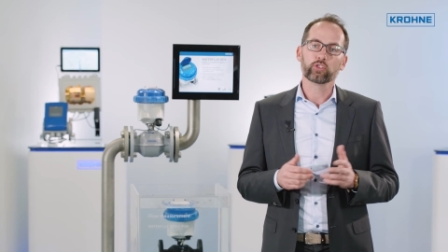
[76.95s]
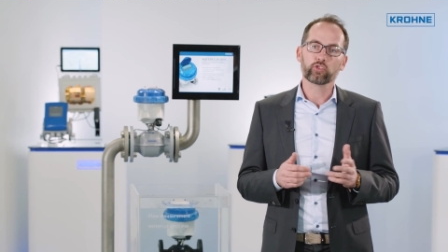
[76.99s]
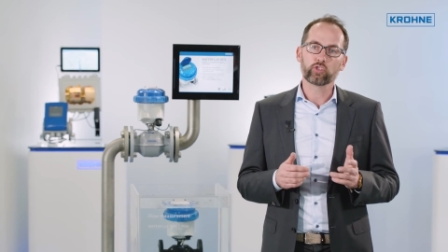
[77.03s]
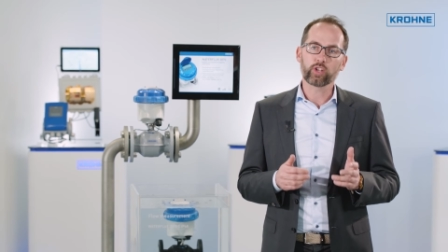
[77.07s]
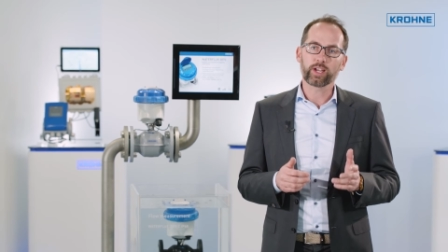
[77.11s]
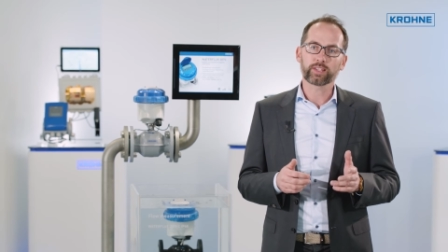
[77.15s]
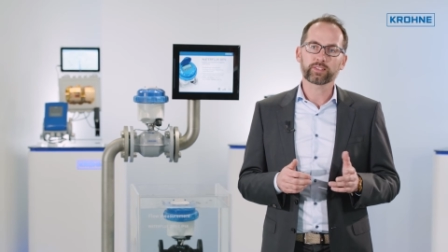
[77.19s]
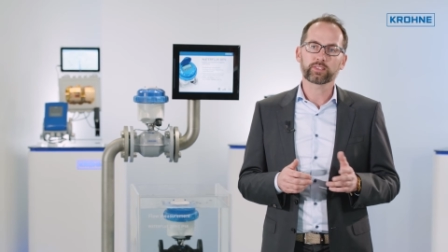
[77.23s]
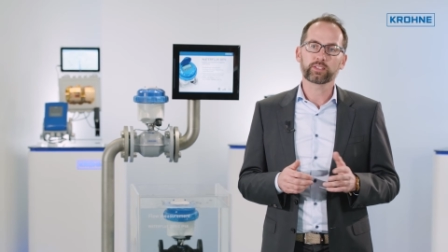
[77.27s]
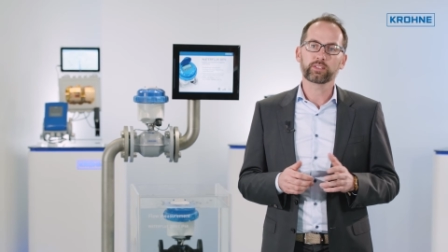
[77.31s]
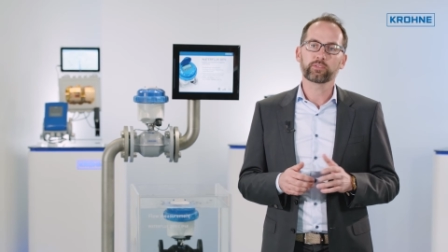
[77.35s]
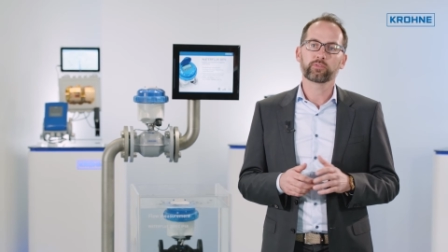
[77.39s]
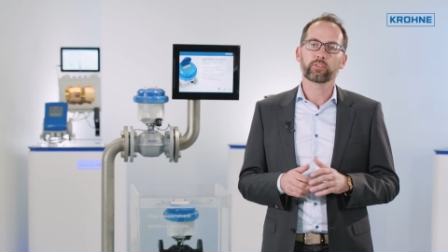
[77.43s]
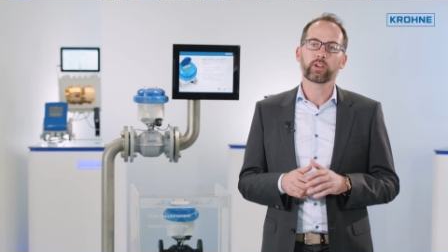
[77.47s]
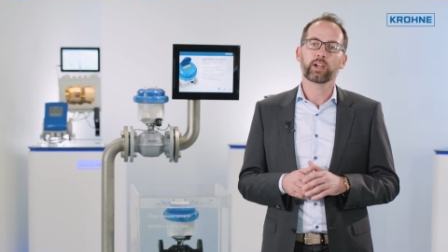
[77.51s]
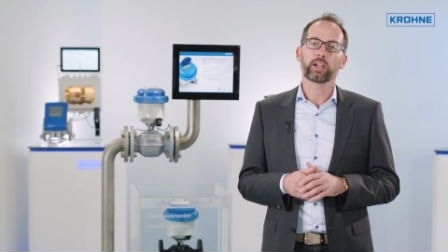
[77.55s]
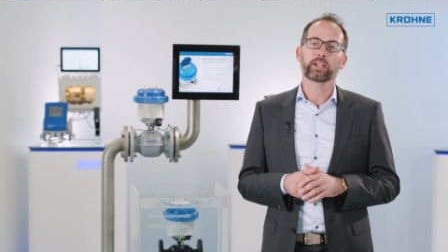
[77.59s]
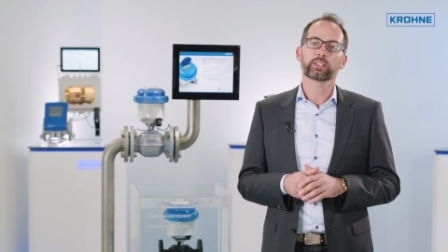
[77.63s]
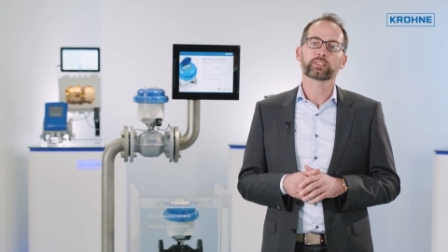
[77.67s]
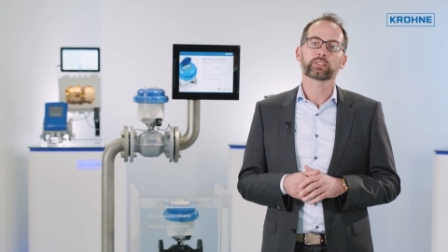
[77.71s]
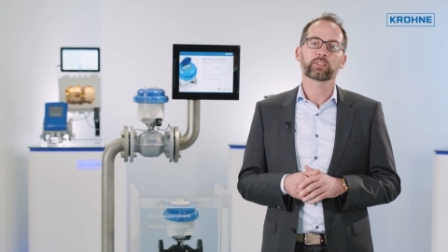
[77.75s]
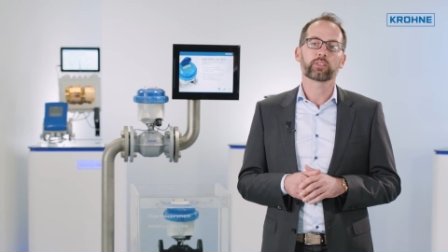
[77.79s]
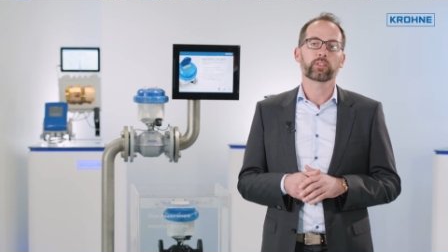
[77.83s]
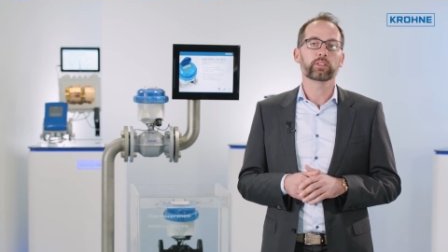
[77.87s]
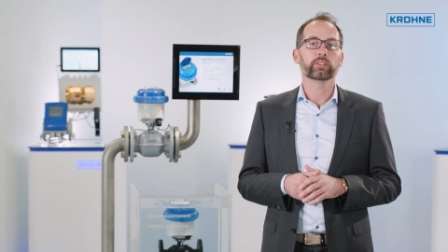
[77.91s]

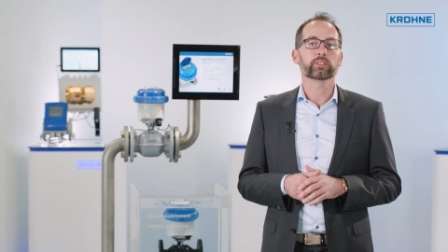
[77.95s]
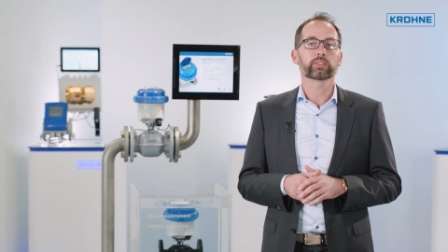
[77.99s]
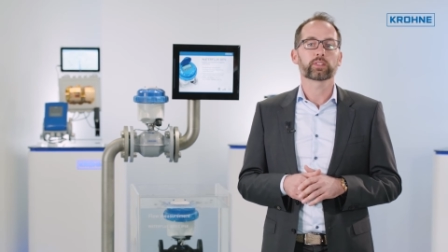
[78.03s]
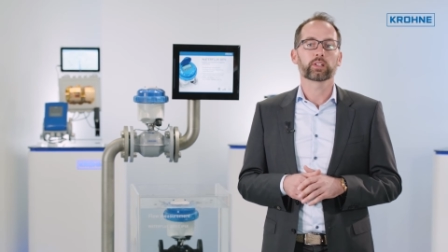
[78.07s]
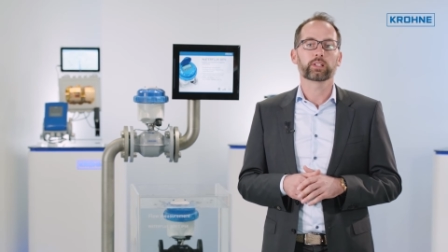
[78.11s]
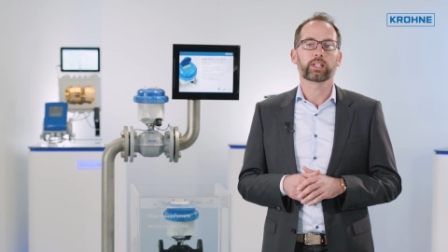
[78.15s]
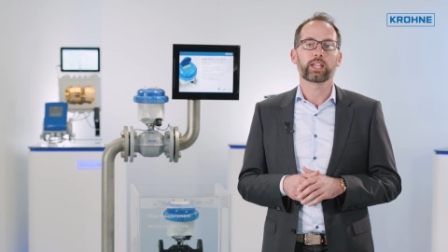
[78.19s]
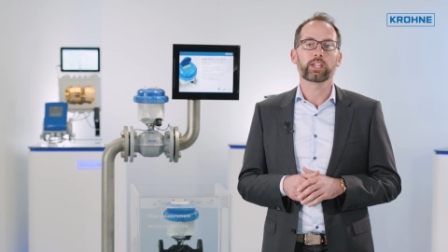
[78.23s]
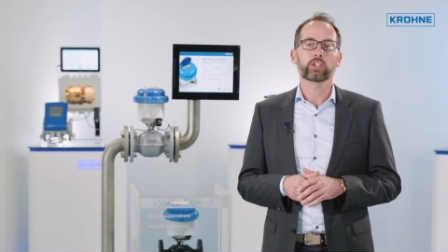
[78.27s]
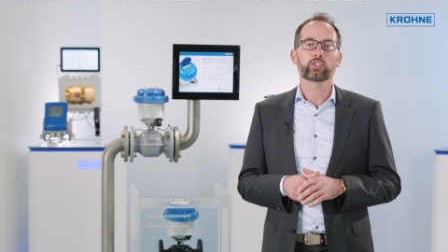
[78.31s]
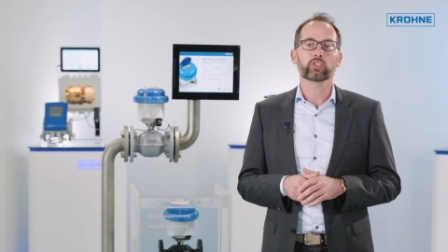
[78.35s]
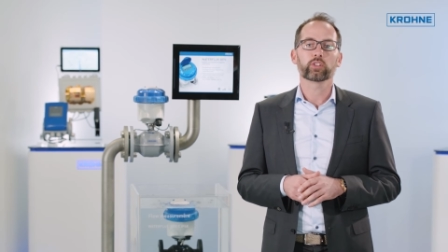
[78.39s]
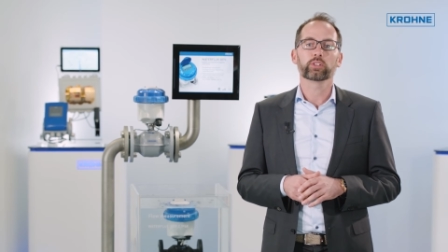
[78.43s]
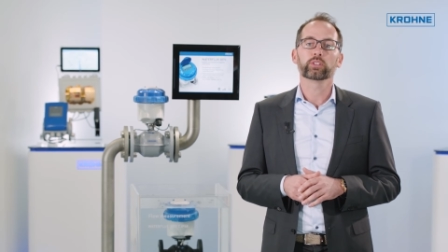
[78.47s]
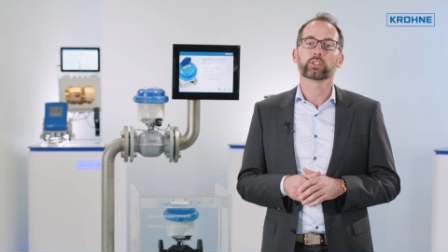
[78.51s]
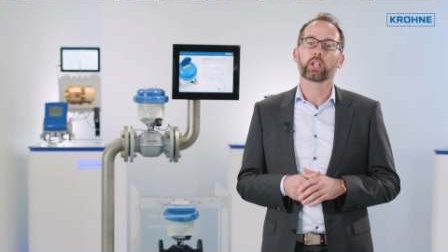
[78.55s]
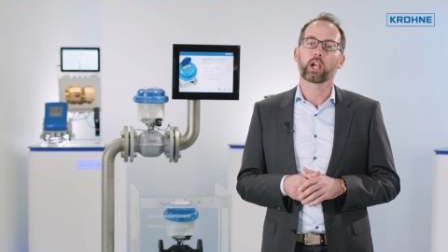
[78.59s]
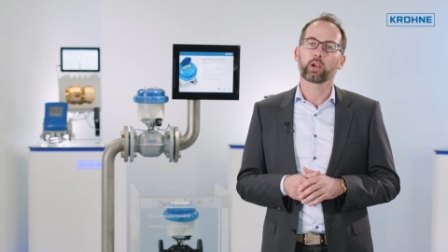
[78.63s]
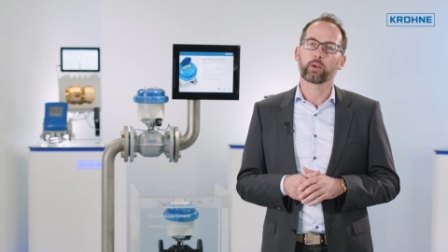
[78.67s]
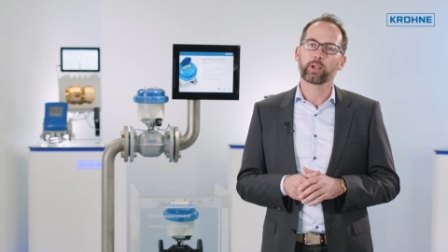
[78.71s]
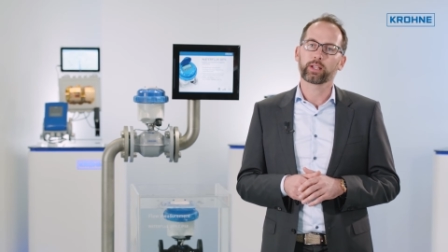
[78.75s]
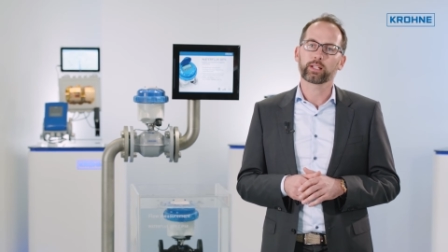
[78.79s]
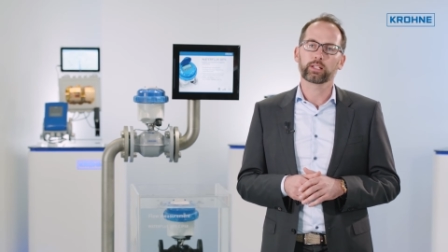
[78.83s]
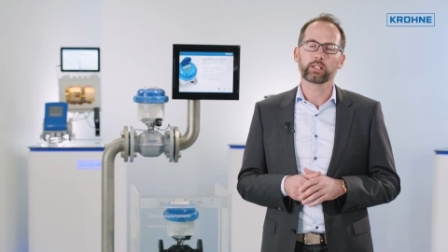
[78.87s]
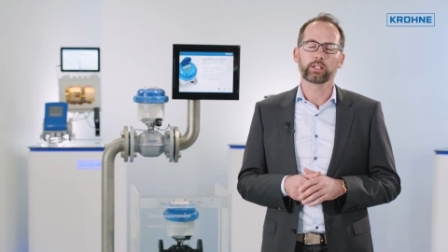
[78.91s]
justifies the installation
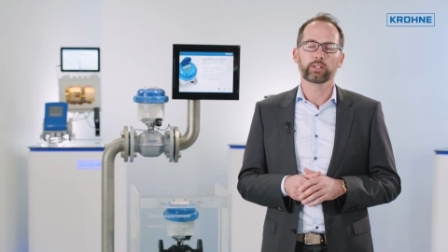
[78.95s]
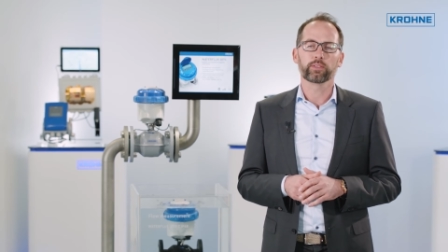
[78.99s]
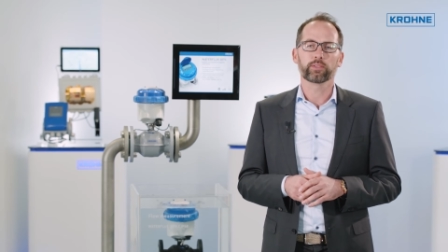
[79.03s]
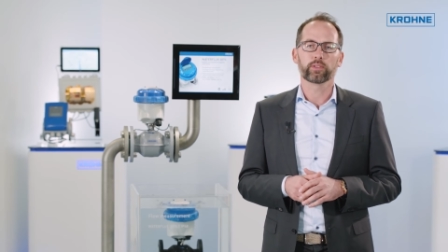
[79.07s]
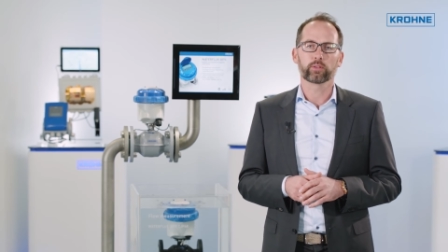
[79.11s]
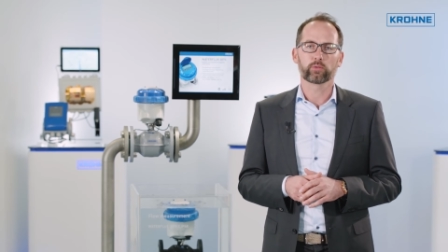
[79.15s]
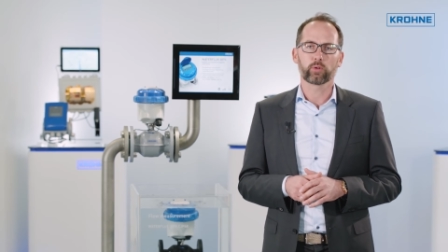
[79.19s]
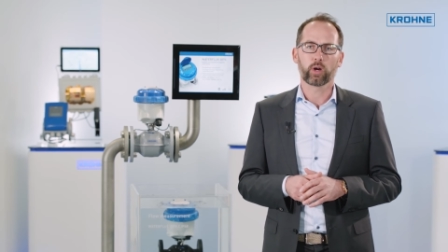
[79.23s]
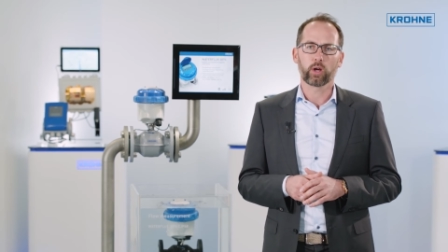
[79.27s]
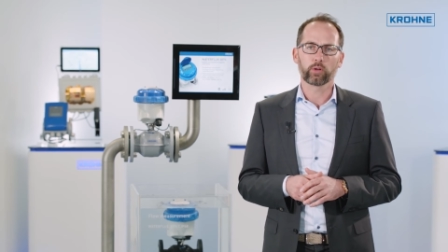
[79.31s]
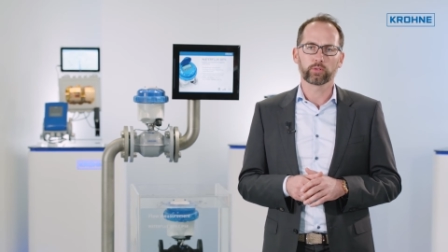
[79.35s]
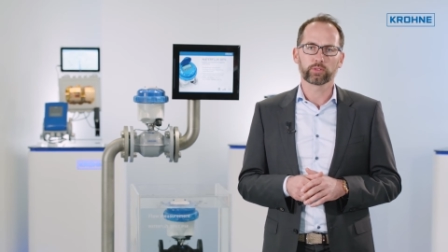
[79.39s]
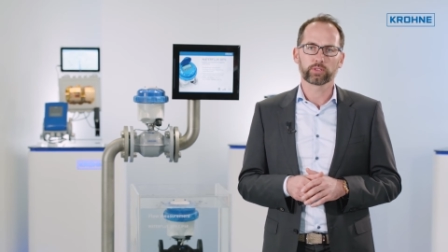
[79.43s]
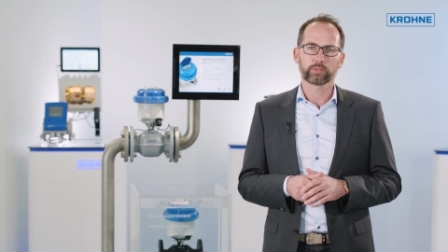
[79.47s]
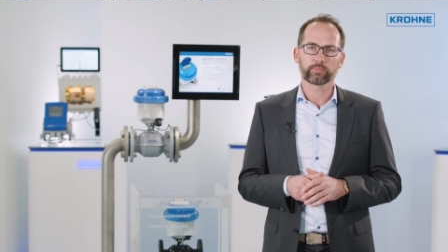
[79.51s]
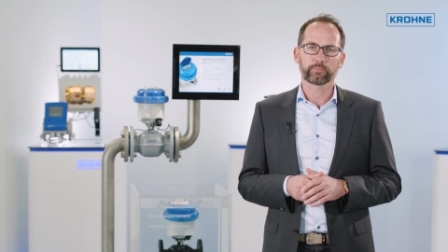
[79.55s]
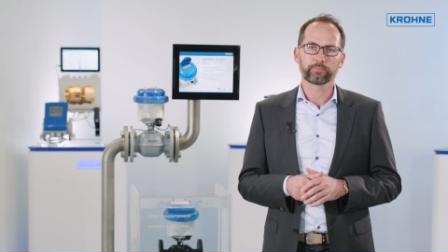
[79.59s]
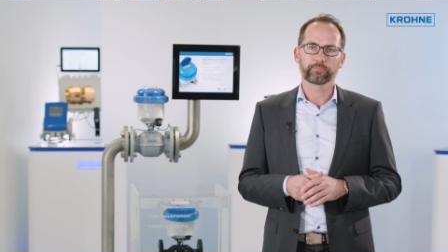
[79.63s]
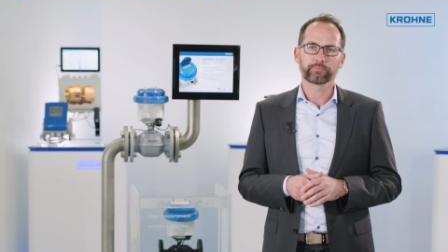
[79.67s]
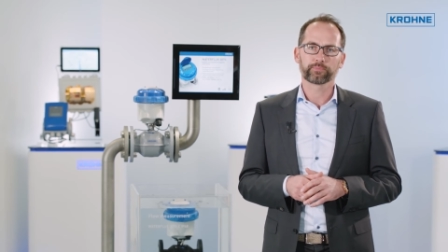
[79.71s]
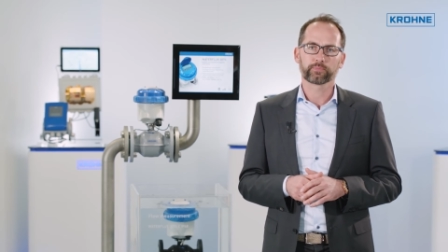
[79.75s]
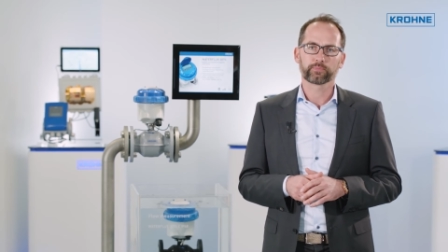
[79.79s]
directly in the ground.